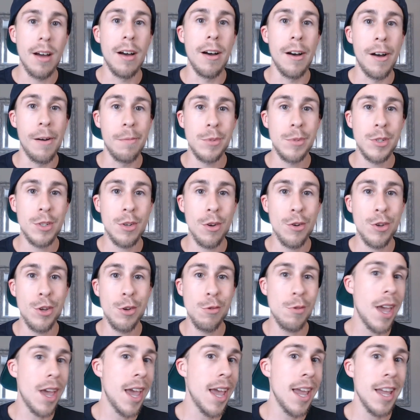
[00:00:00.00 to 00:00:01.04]
So you
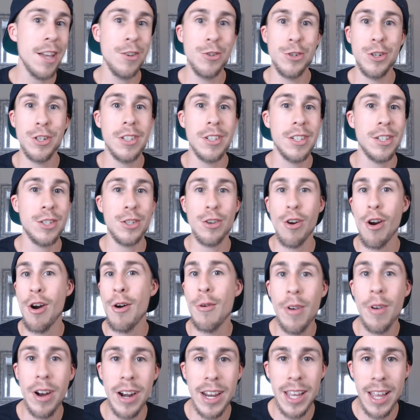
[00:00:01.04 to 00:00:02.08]
can't just start
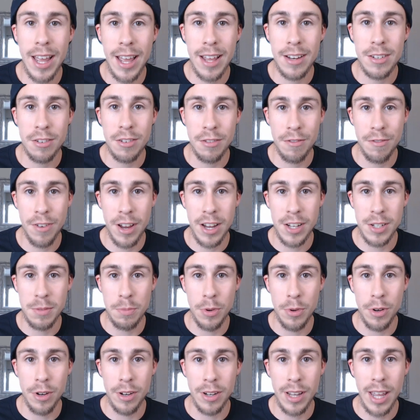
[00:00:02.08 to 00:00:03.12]
running ads on
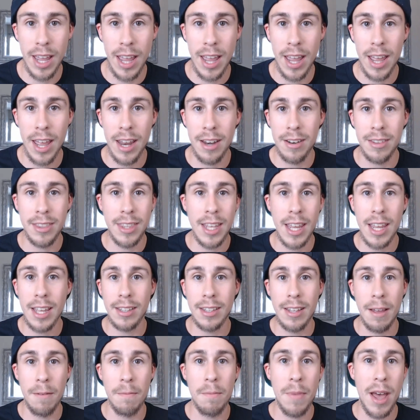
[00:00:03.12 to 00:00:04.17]
Facebook and think
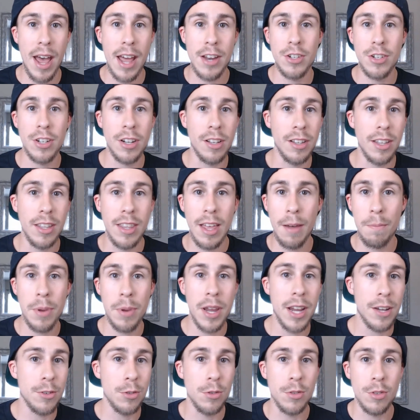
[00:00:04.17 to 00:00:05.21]
that magically that
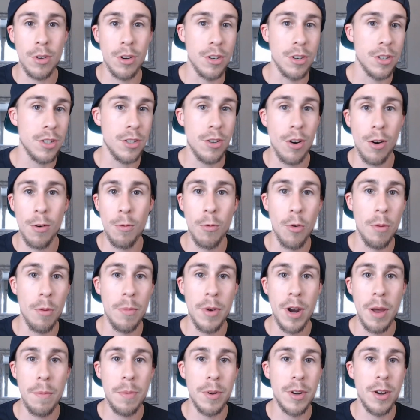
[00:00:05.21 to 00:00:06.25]
pixel is going to start warming
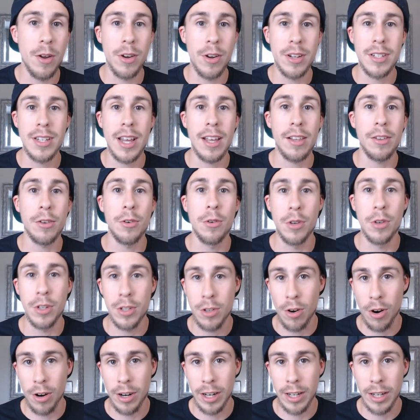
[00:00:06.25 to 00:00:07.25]
up and know exactly who to target.